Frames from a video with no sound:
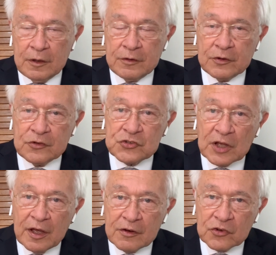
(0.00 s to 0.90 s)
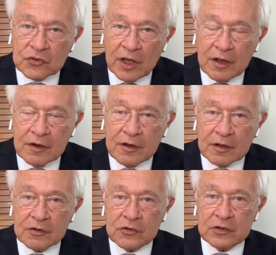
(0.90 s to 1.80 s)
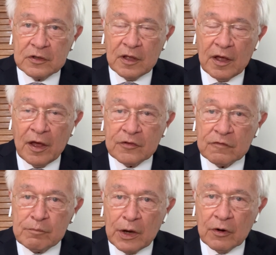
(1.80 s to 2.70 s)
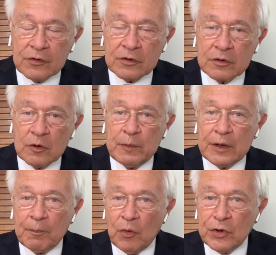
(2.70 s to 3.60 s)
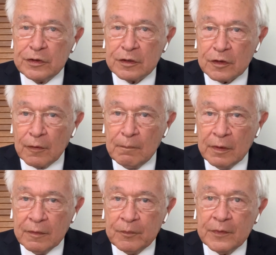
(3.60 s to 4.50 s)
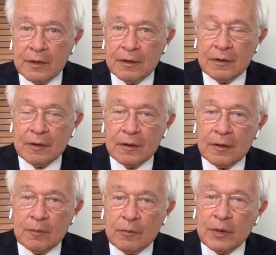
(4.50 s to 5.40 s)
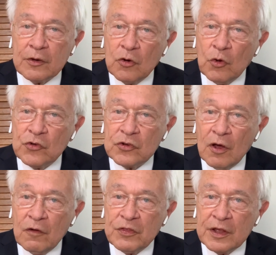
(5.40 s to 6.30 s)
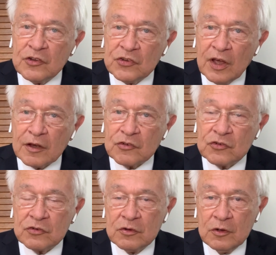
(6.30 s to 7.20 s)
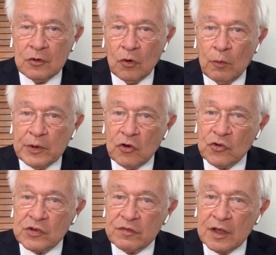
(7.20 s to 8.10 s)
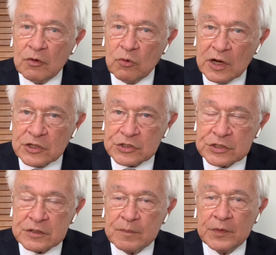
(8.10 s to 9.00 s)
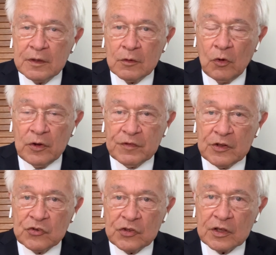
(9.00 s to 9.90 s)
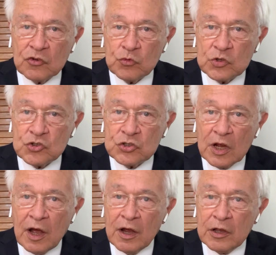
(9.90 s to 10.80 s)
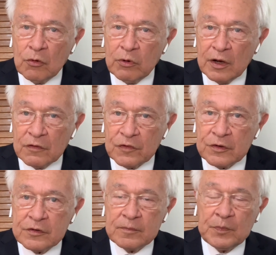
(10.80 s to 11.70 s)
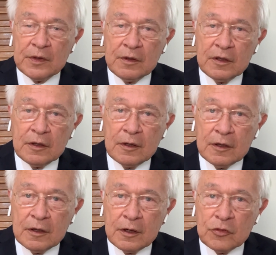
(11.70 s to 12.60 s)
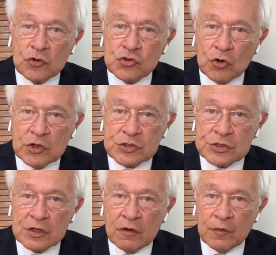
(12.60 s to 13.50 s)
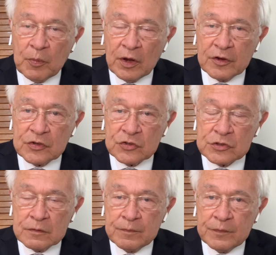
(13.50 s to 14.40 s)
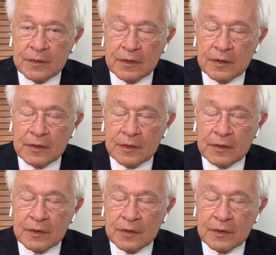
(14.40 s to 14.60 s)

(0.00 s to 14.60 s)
to stand as candidates out of merit. You'll be appointing them because of their sex or because of their race. All of those things which are irrelevant in the choice of a politician.